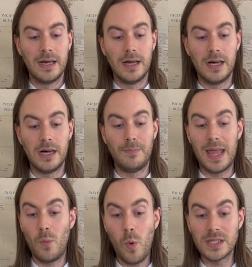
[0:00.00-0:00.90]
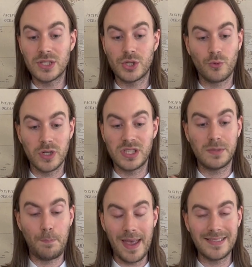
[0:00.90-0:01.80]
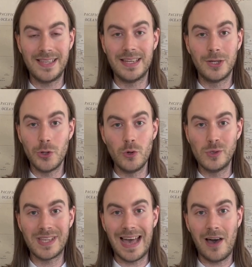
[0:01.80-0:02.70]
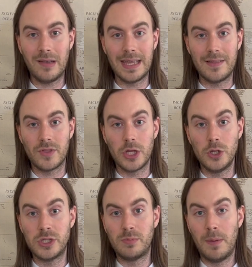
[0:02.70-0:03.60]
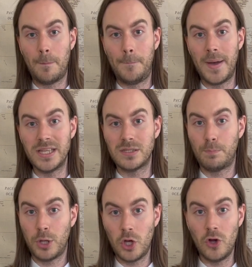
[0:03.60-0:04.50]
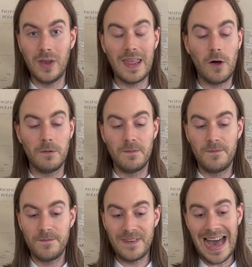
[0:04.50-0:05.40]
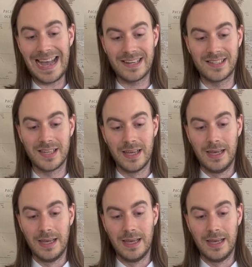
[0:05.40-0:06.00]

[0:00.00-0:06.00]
a once respected news outlet that used to be based purely on fact.